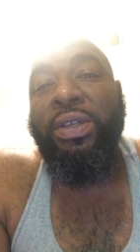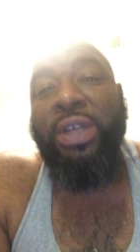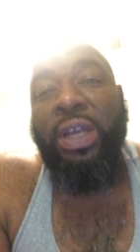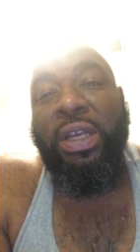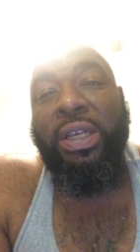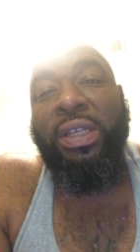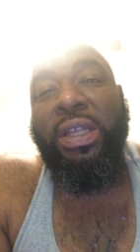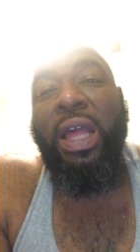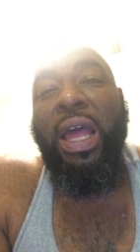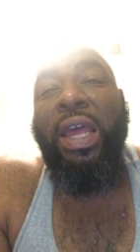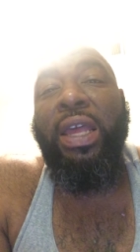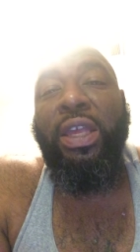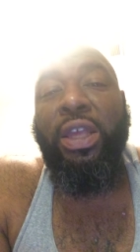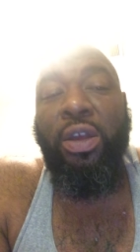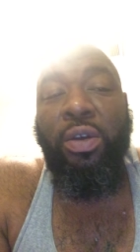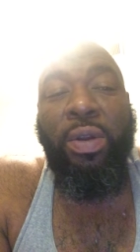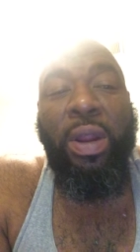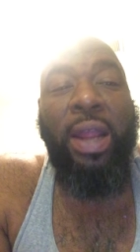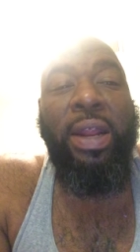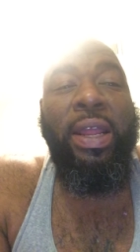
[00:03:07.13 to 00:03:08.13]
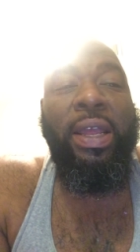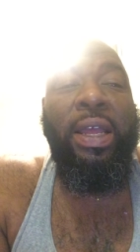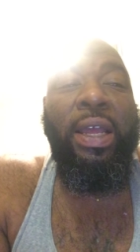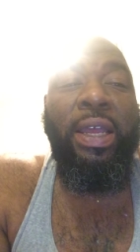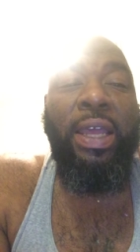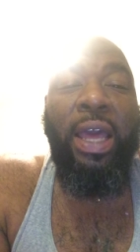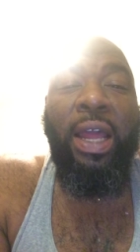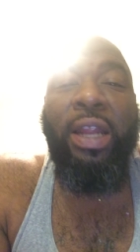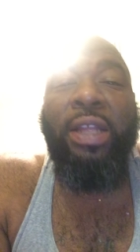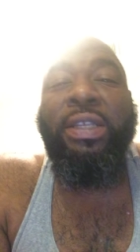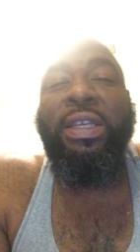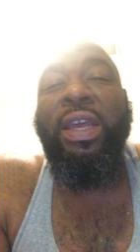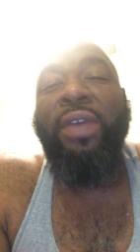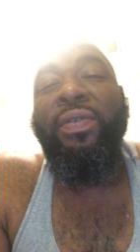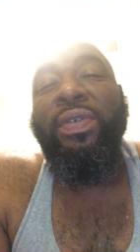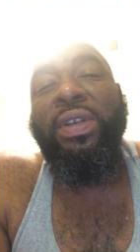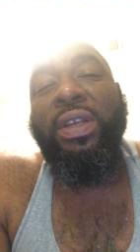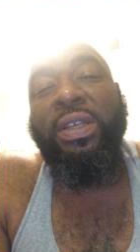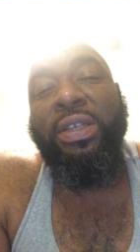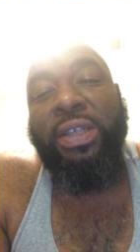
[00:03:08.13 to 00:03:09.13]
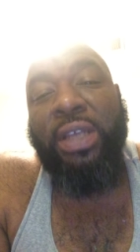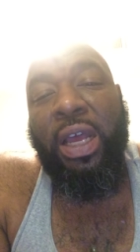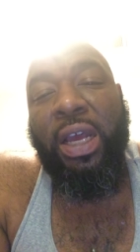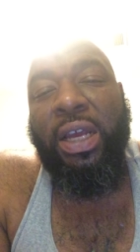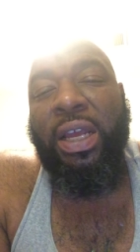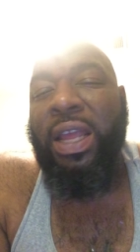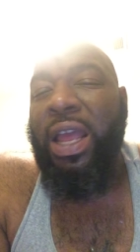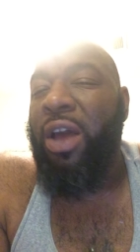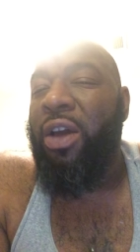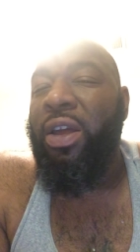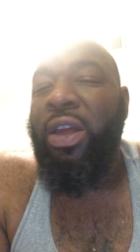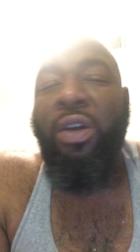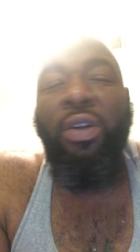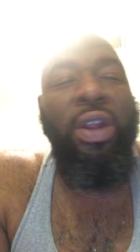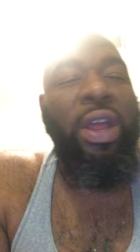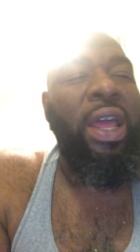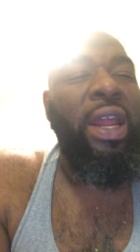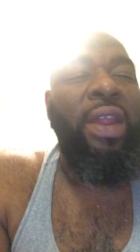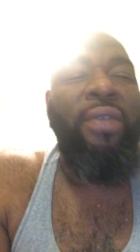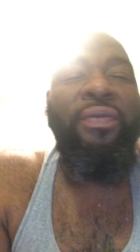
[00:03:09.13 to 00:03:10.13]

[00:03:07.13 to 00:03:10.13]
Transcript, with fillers: just like you, that nigga Gully TV's a sucker. Y'all, he only